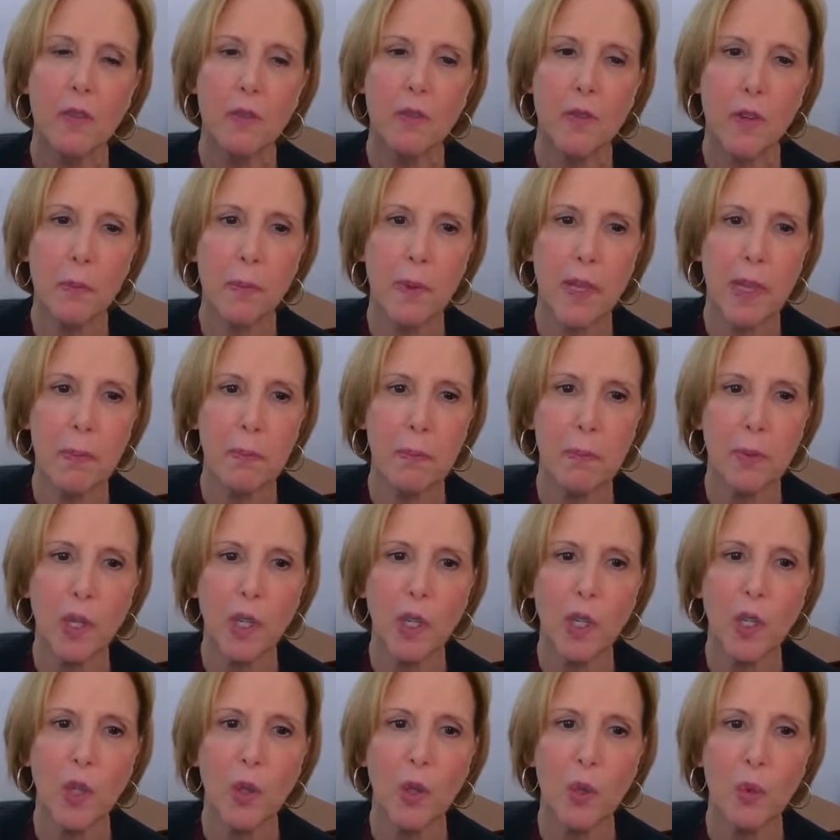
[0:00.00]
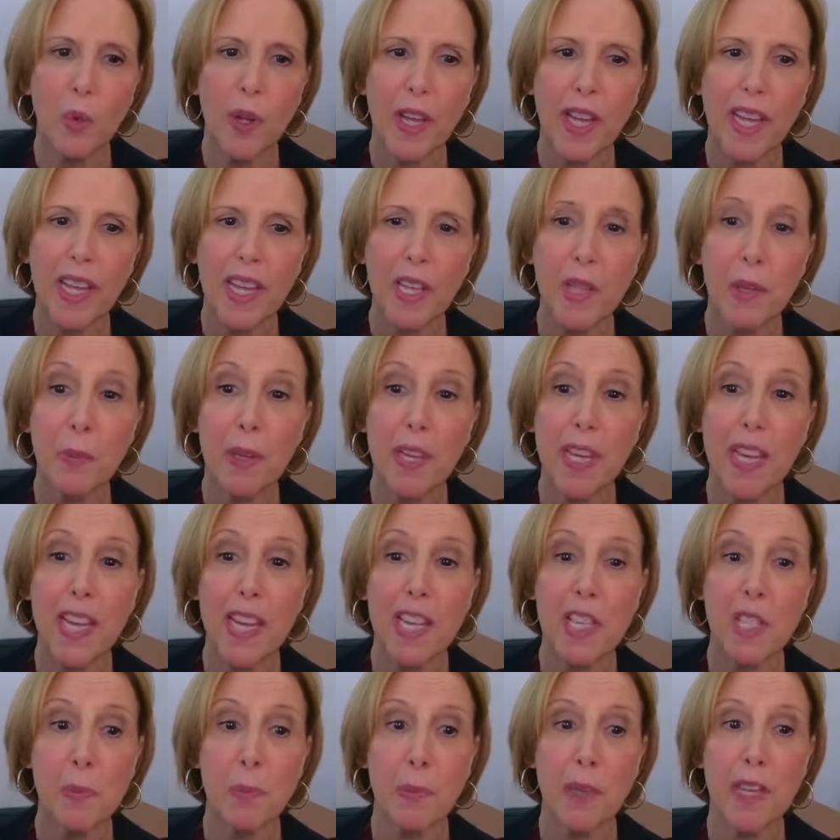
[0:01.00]
for people with
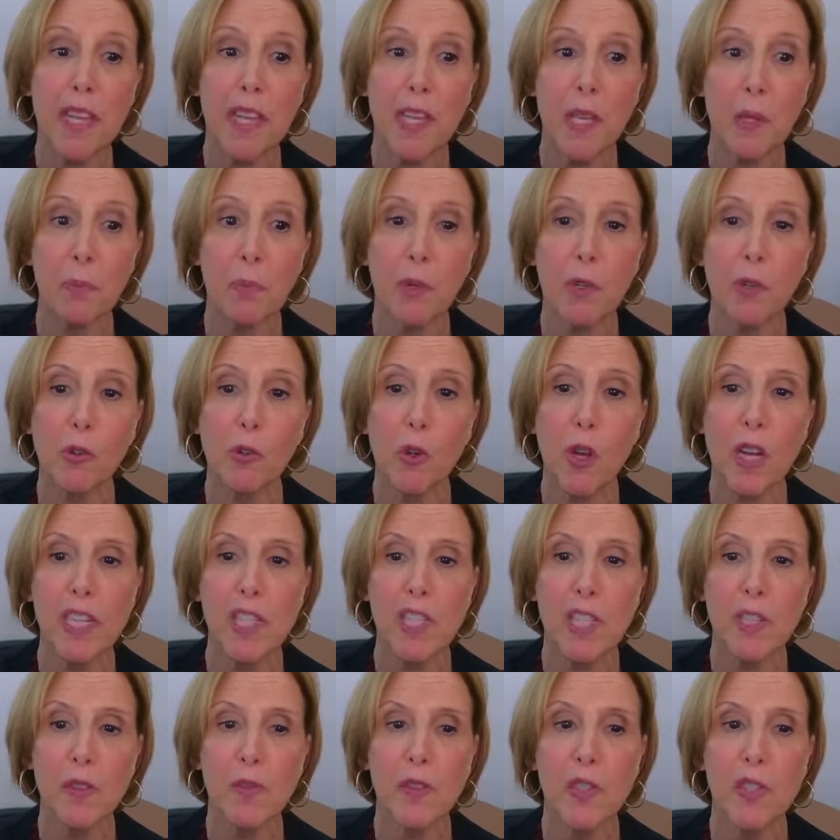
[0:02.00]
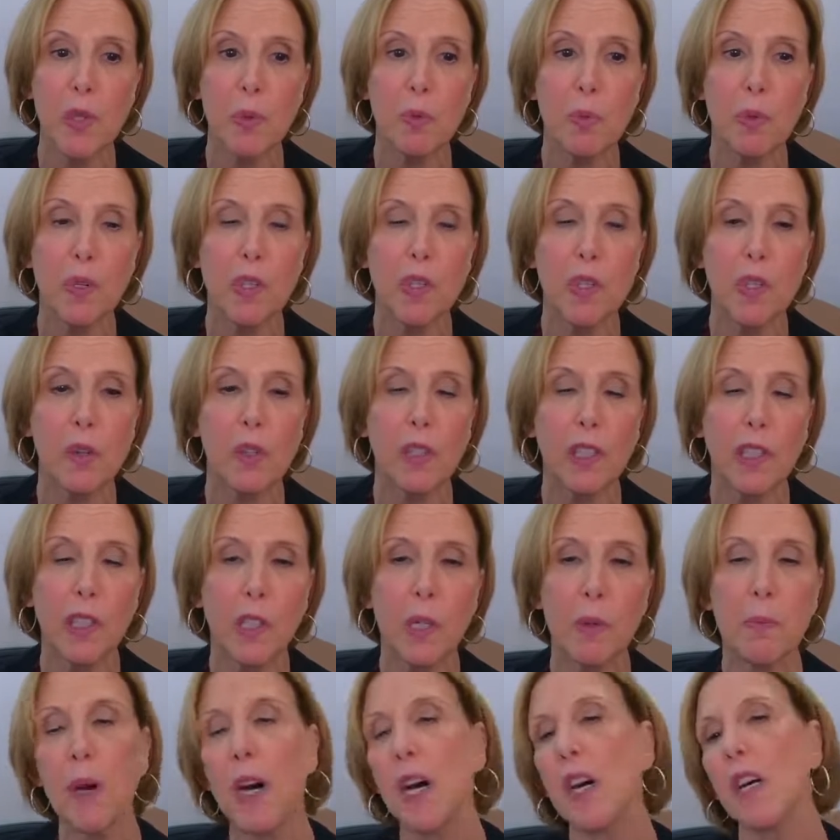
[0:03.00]
PSP, progressive
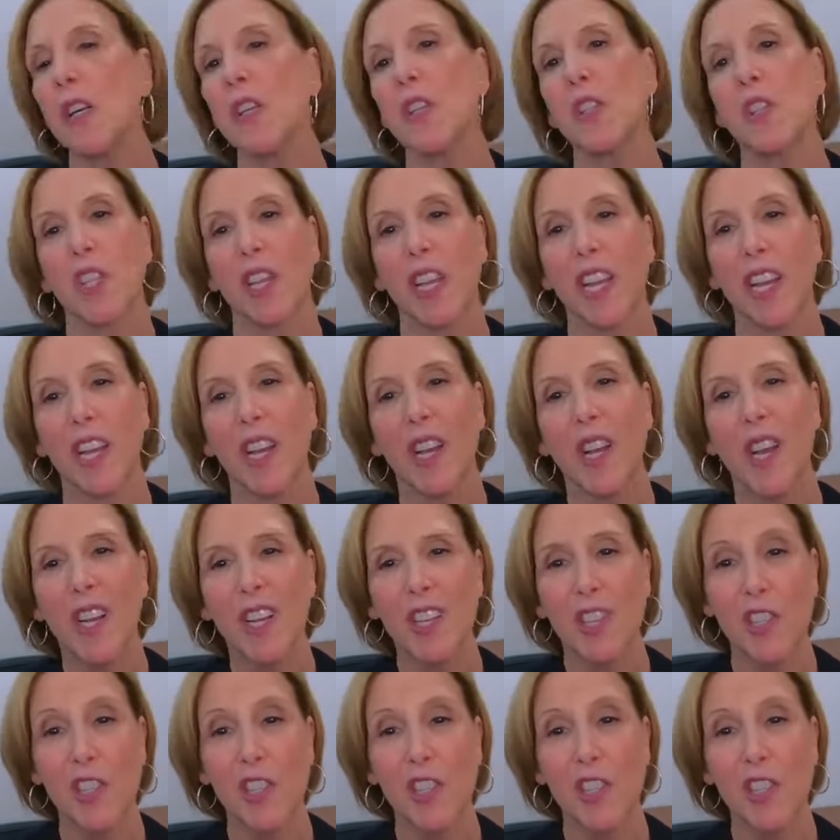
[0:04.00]
supranuclear palsy.